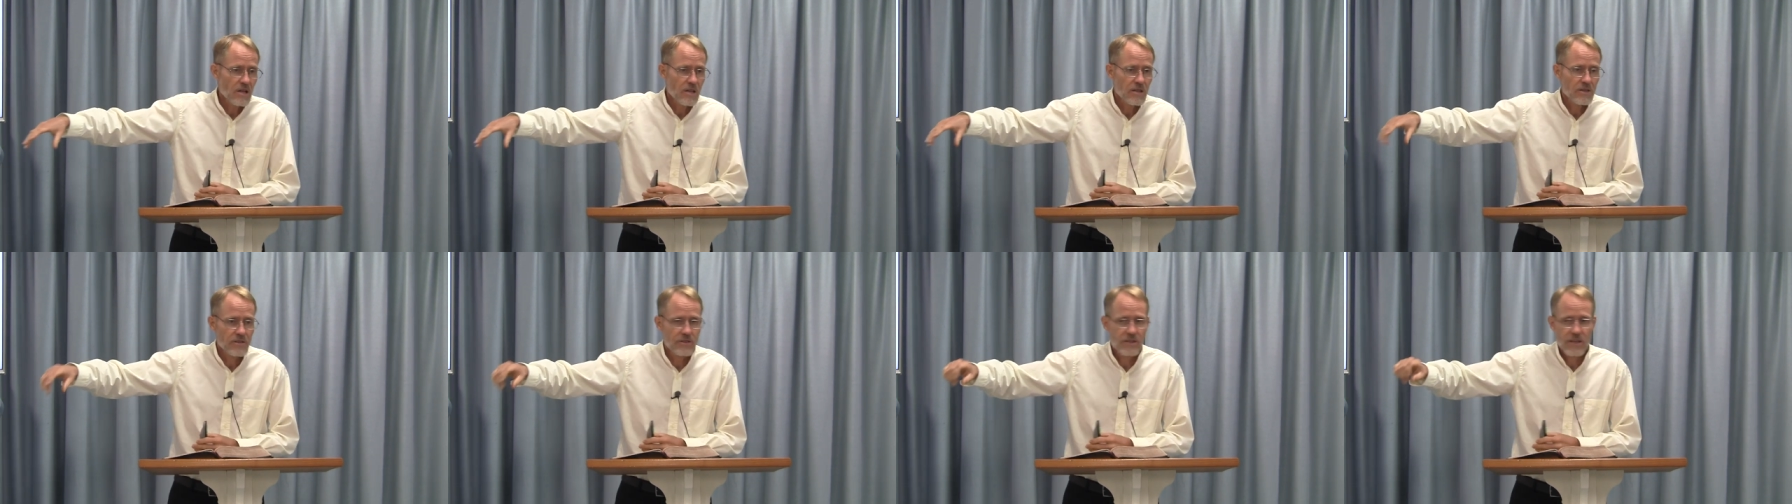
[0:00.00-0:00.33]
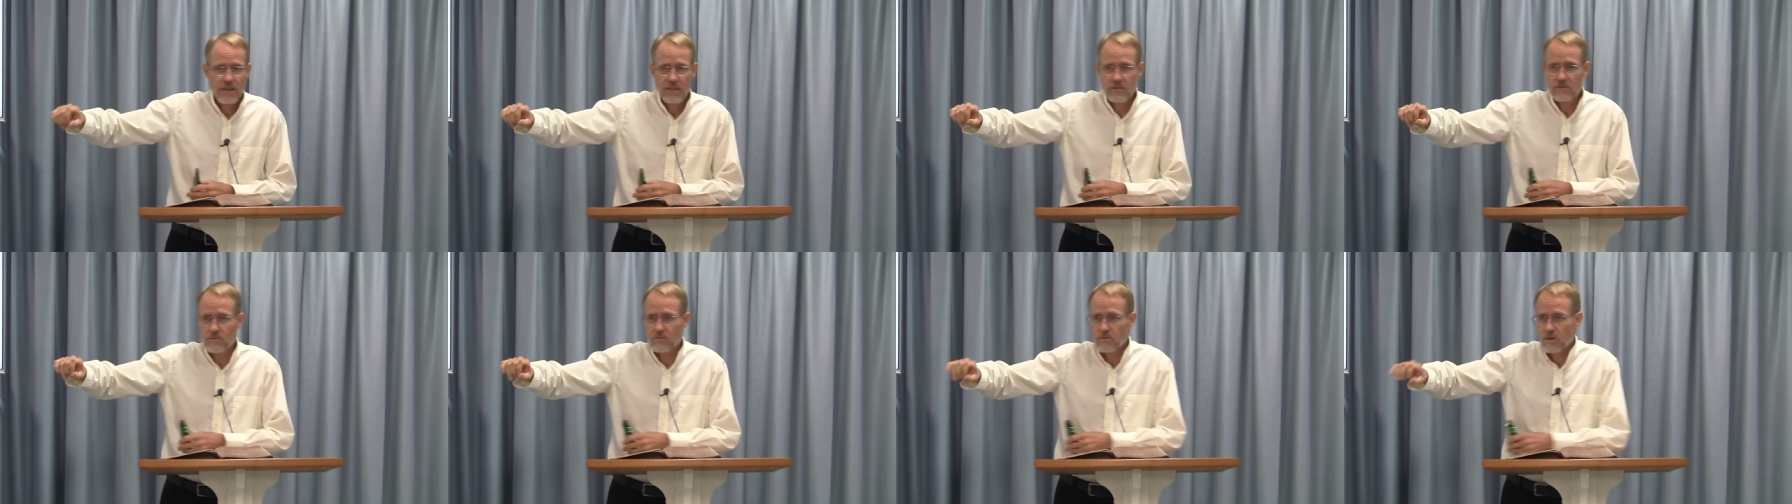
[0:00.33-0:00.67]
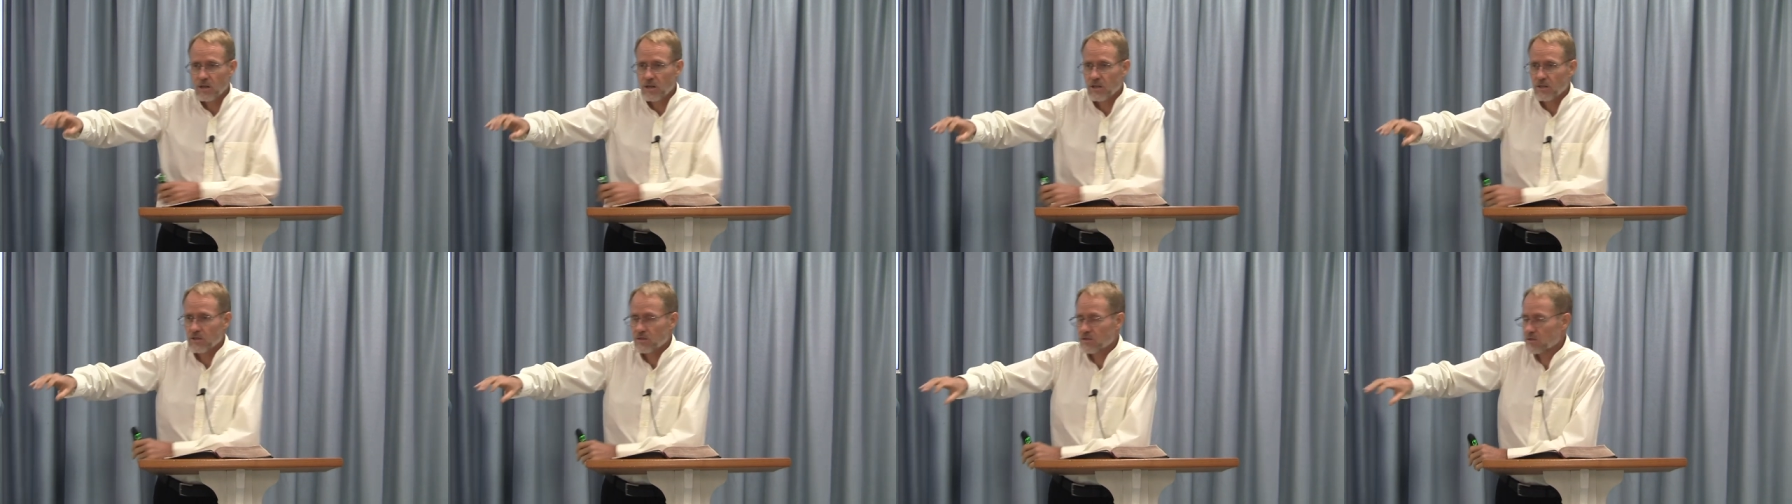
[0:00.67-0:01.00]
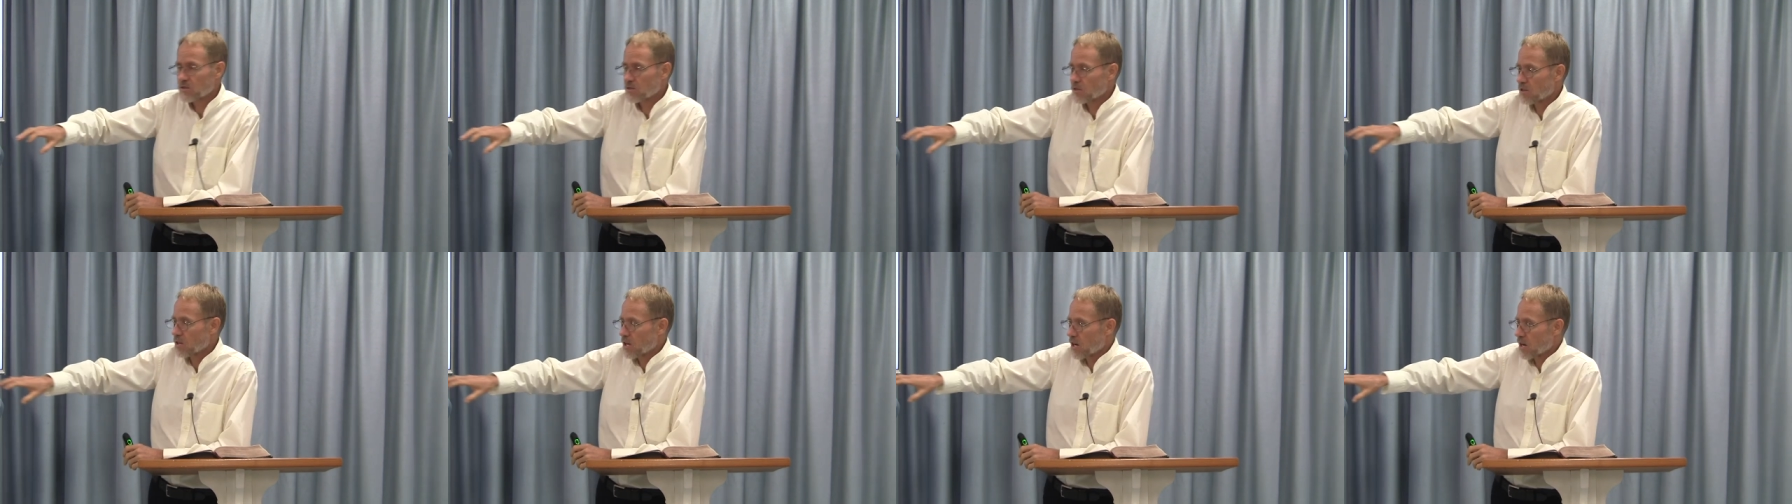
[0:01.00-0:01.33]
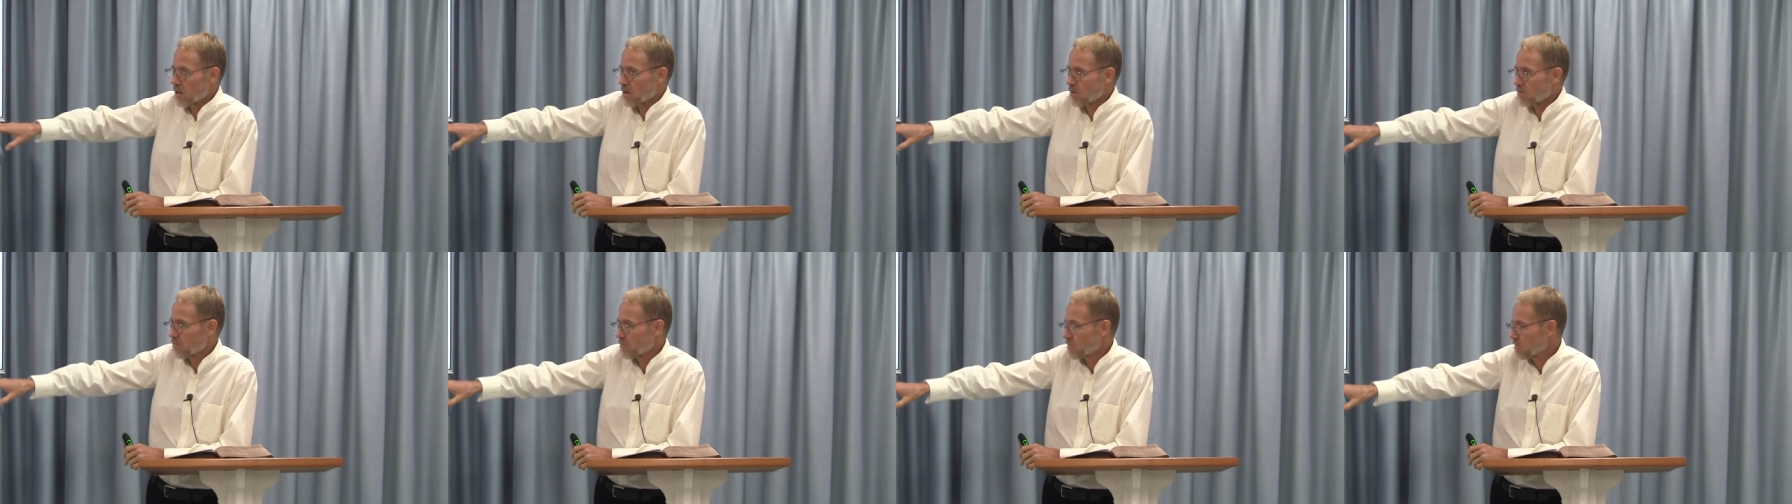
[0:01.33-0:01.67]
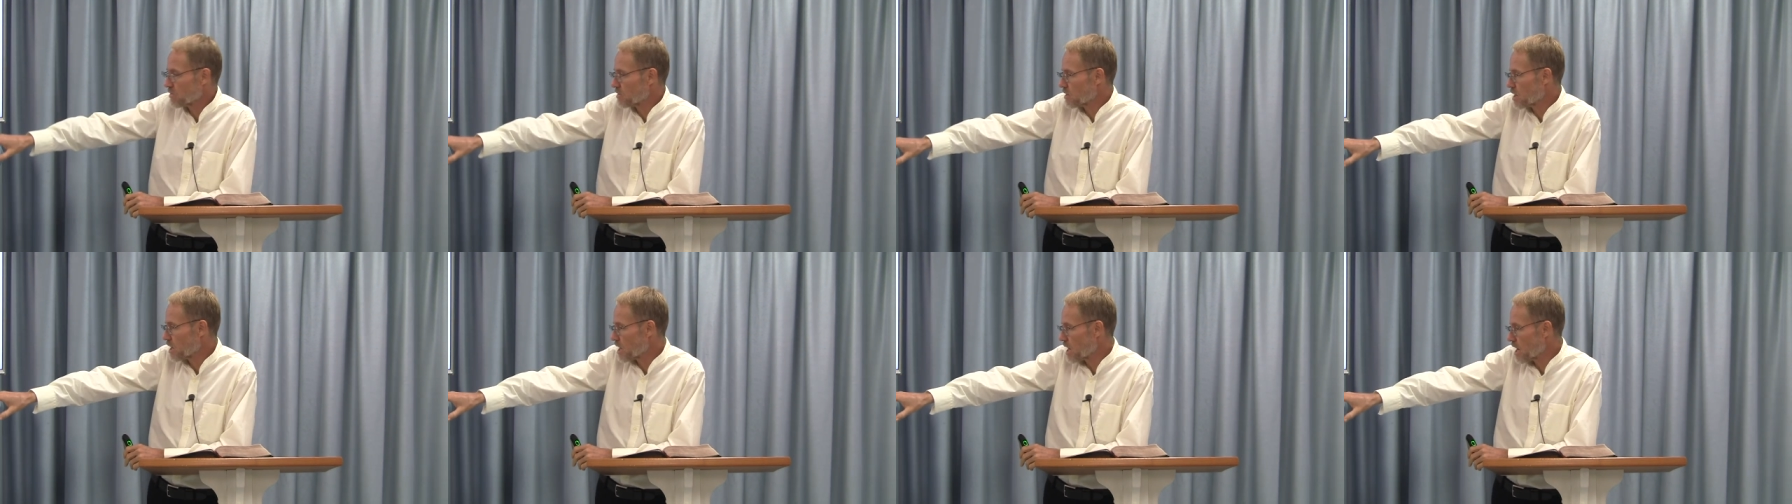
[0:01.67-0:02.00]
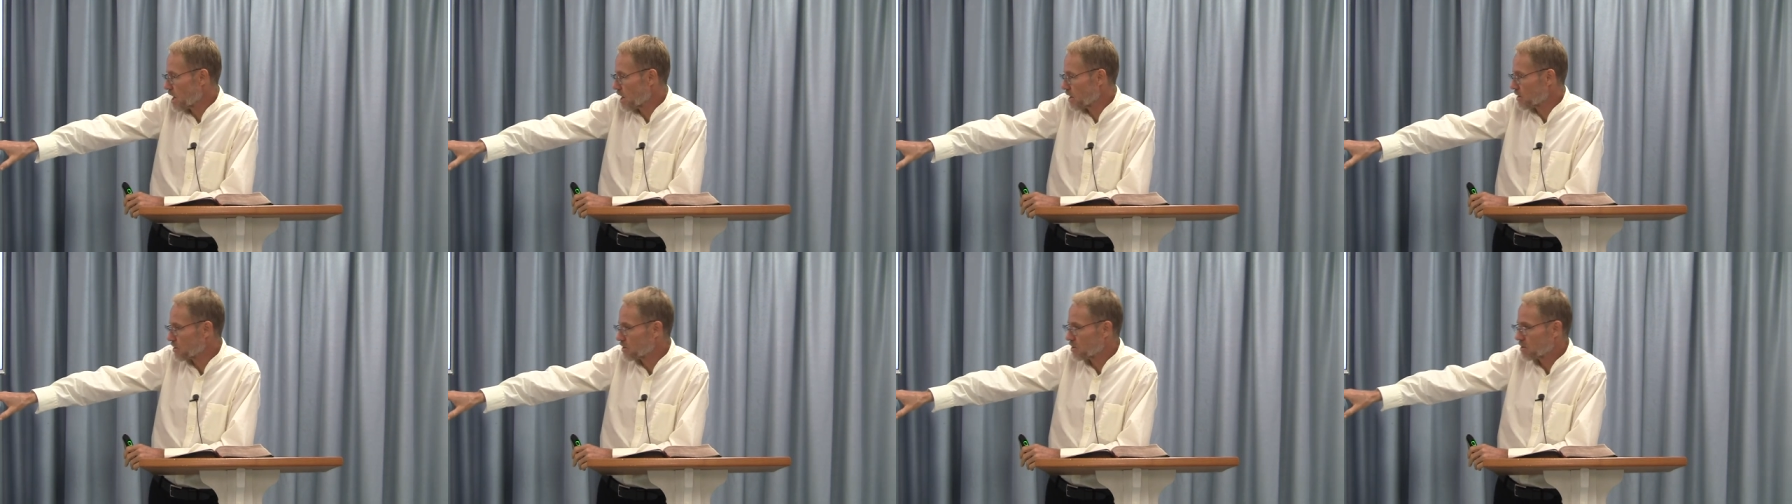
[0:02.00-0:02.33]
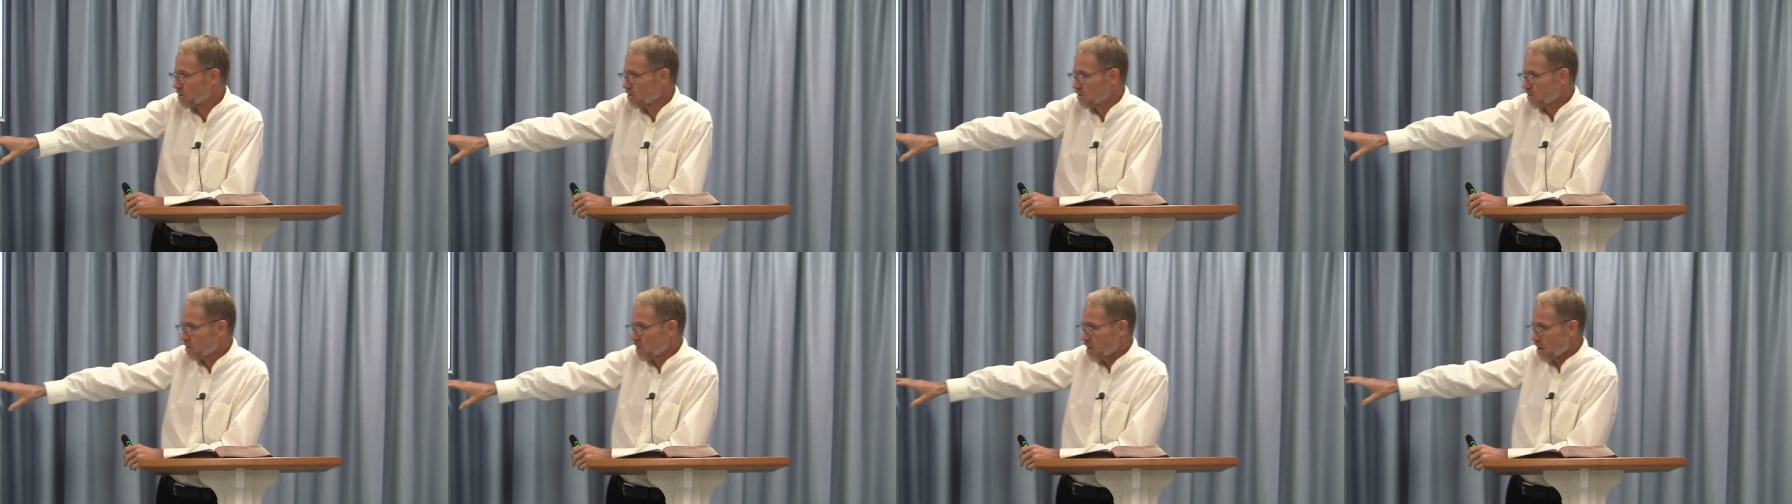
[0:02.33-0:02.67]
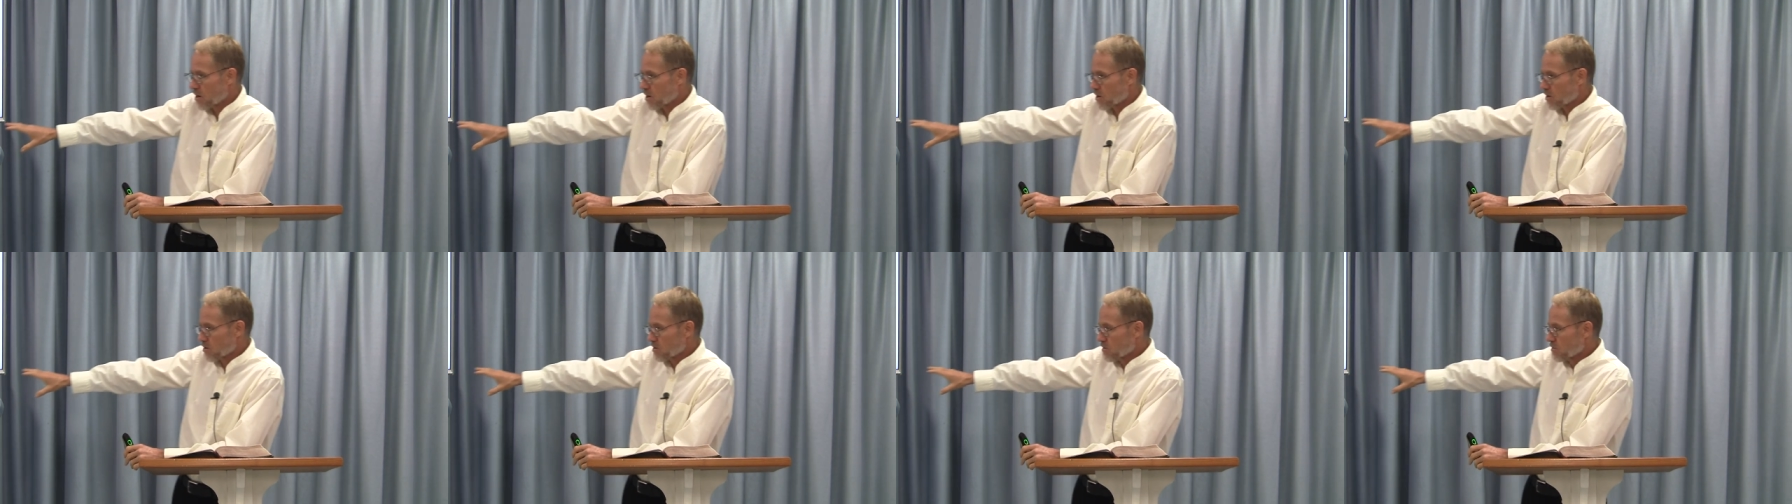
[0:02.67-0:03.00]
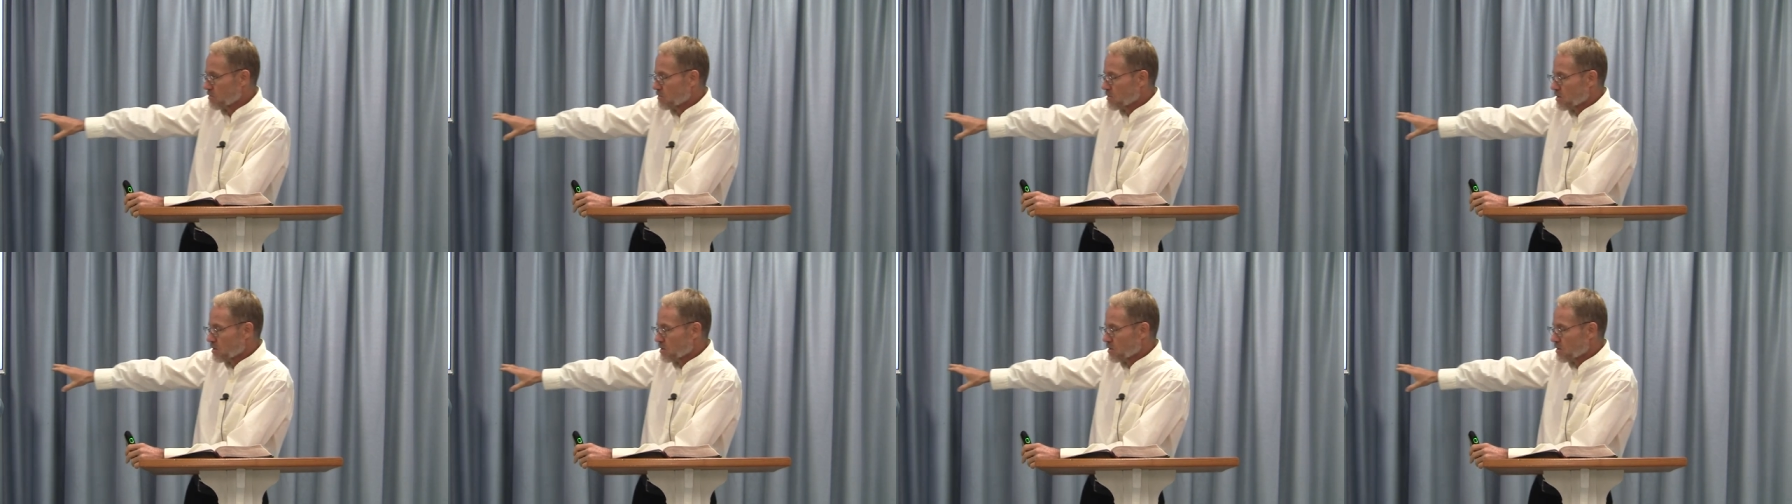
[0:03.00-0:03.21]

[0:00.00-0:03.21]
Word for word: that was, um, they had their